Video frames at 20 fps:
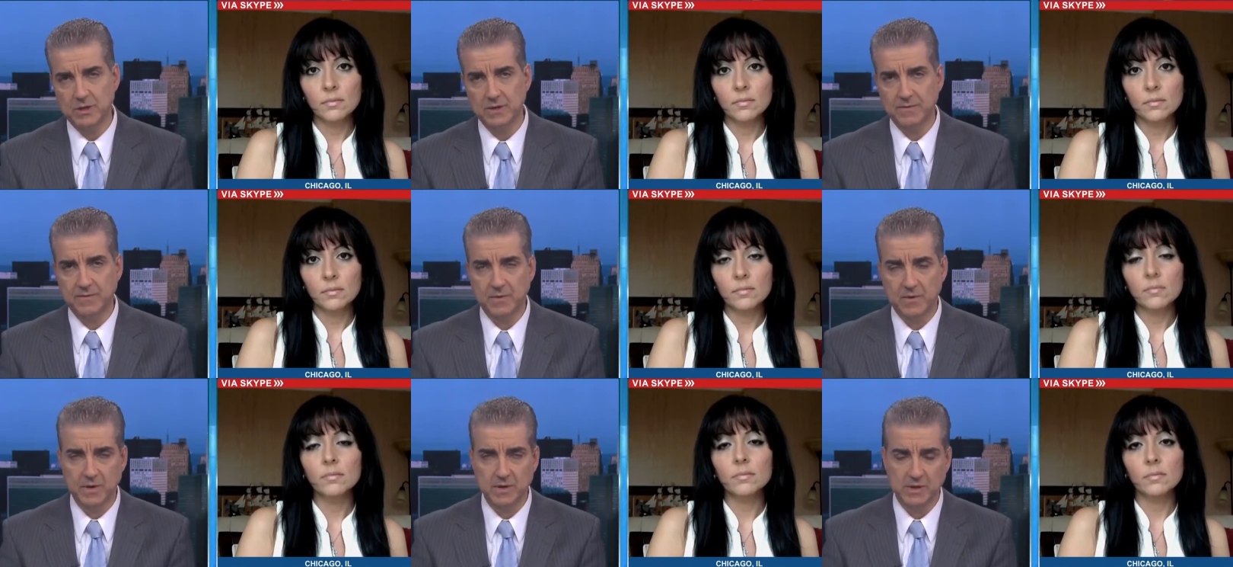
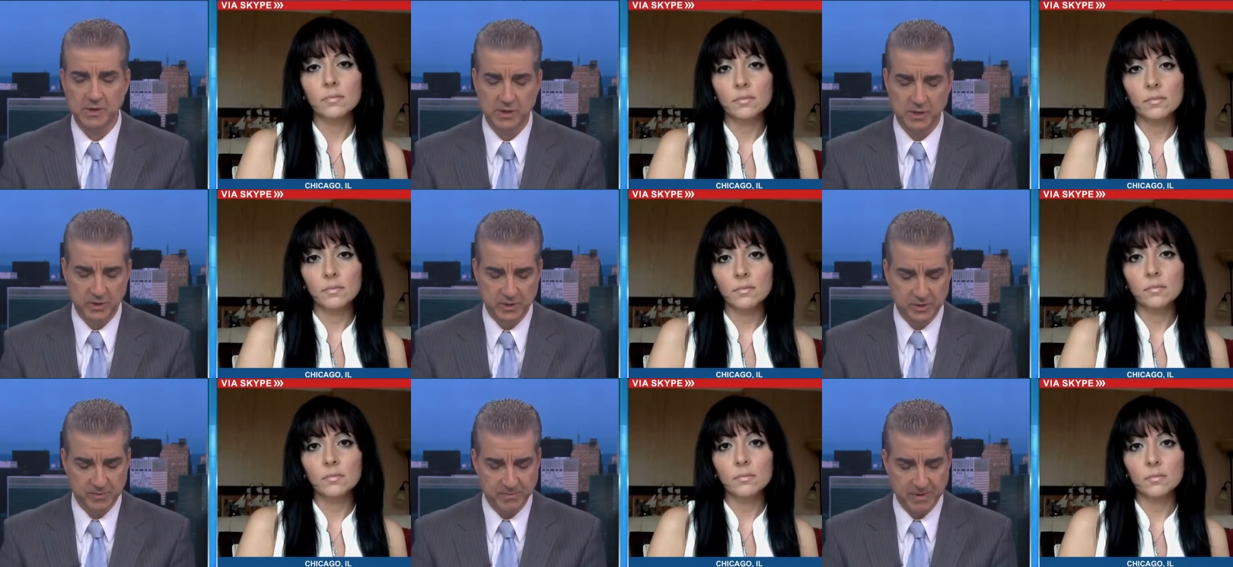Speaker 1: of
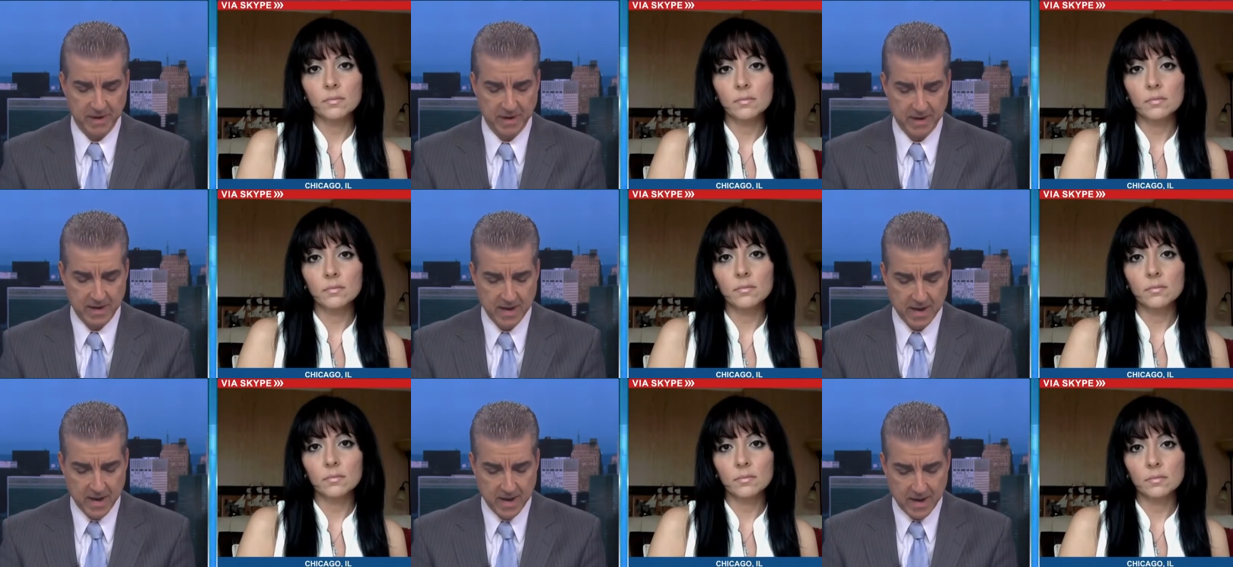Christians
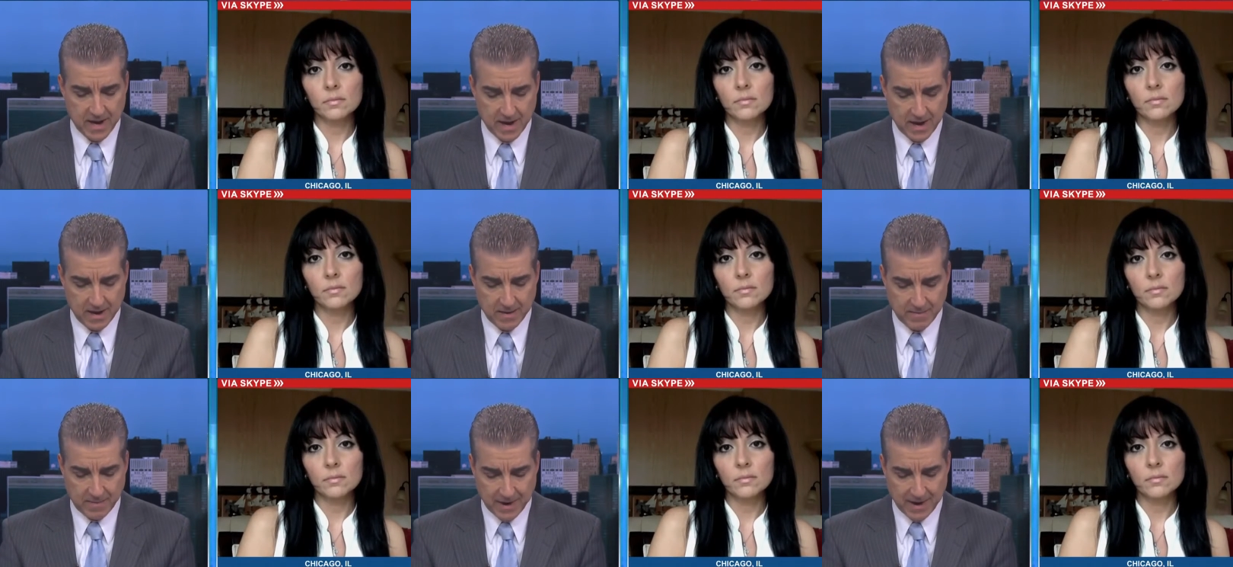by,
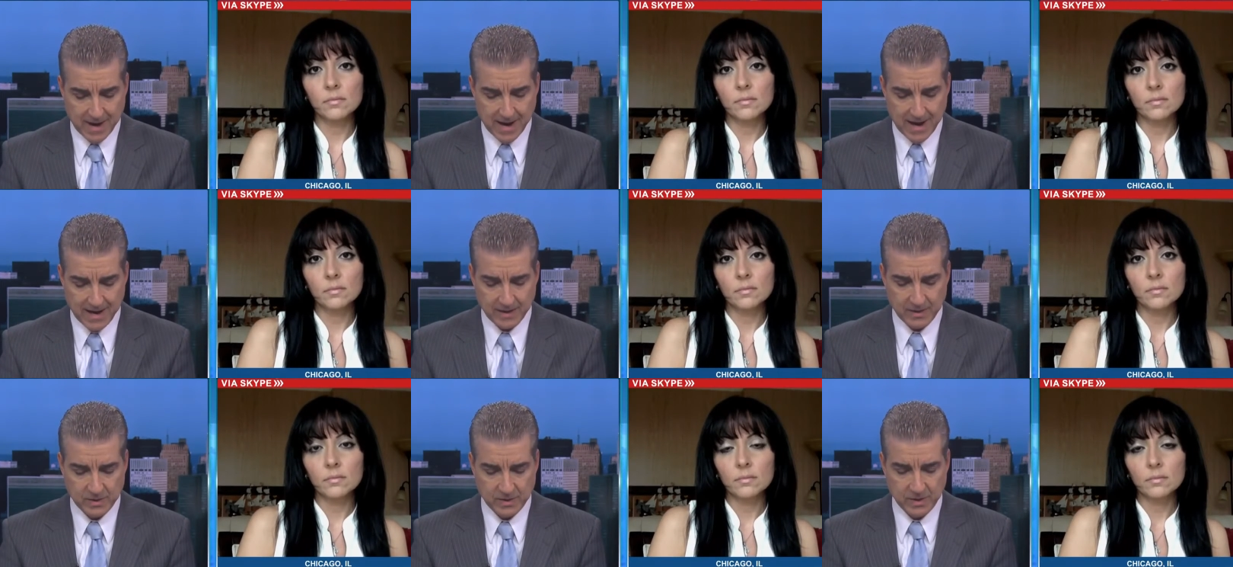uh, by
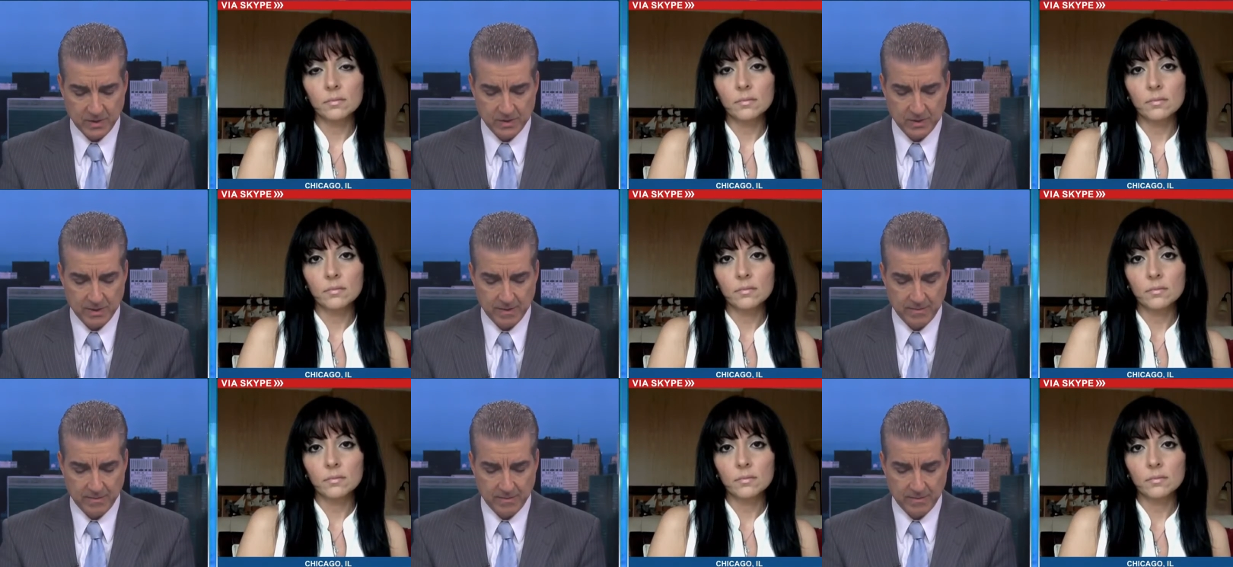ISIS.